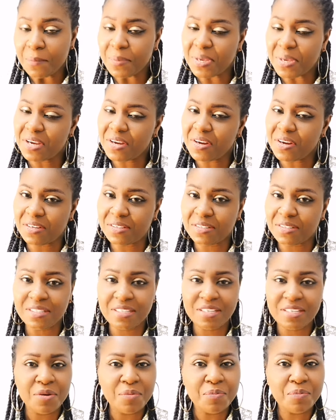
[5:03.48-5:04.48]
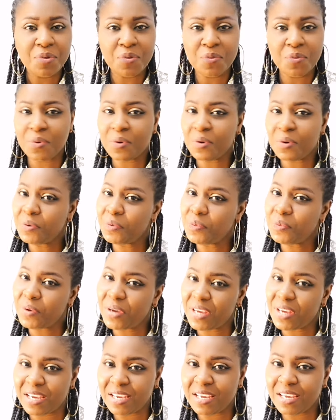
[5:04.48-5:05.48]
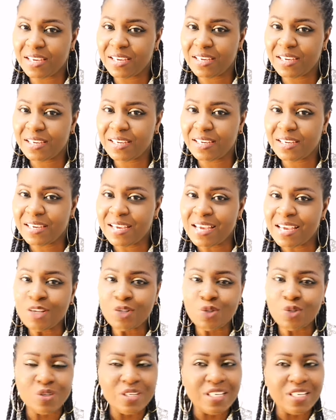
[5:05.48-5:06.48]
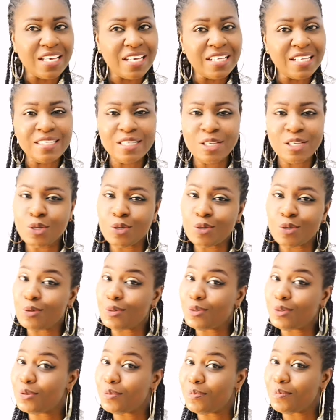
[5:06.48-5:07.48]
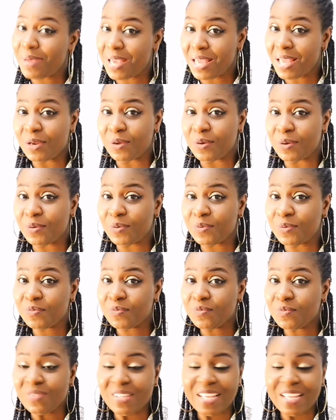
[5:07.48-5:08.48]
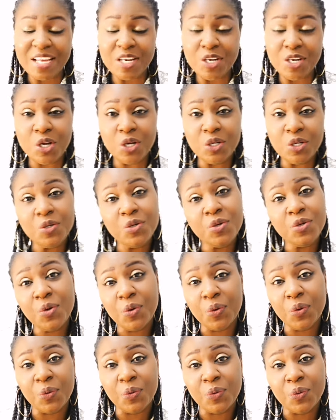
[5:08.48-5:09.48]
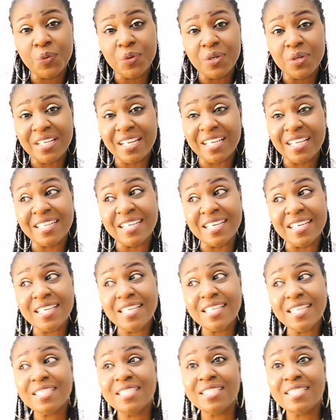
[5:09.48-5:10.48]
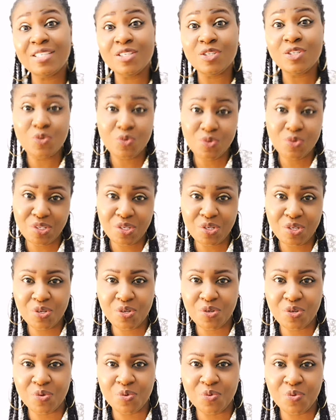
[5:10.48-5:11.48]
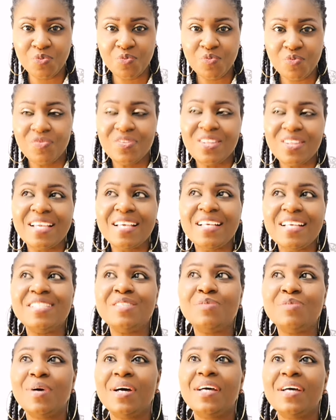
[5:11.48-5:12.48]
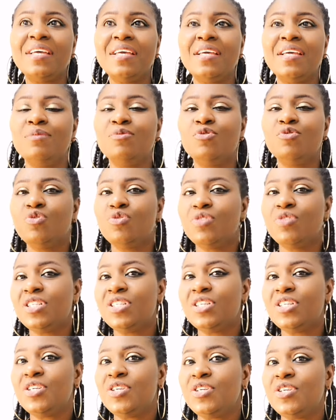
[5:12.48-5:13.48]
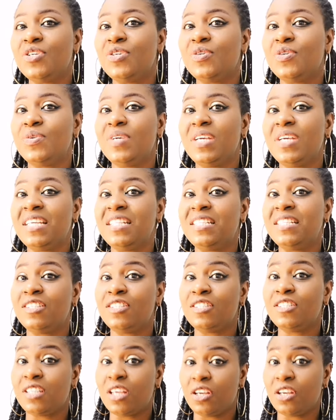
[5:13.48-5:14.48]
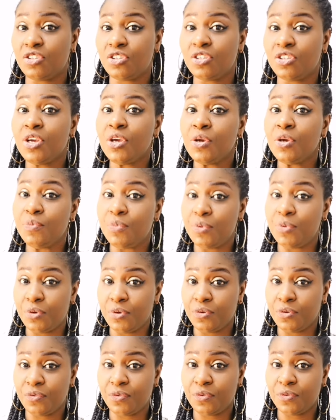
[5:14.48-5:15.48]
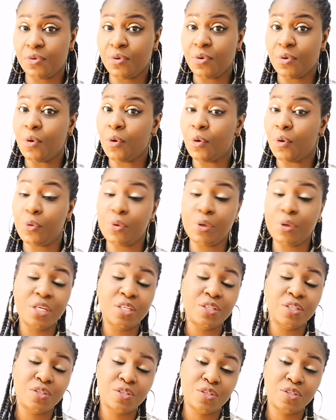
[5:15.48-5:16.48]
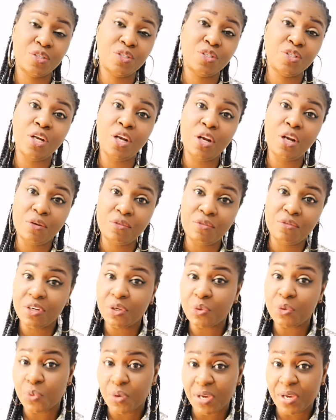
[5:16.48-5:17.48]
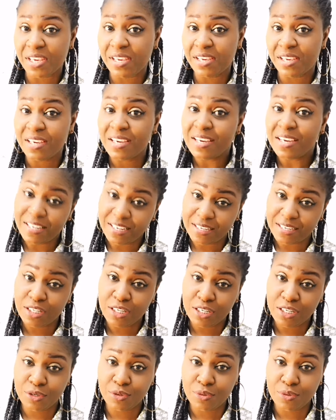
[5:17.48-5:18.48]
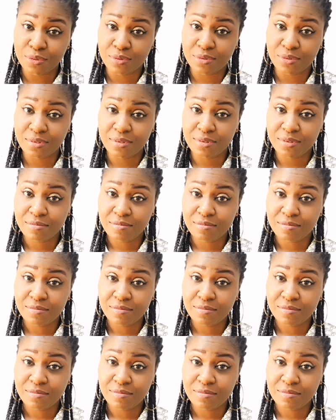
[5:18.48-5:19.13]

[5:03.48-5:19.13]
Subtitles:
Because the number one way to getting you to mellow and not know that he's using you is by him treating you in such beautiful or in such lovely way that he does.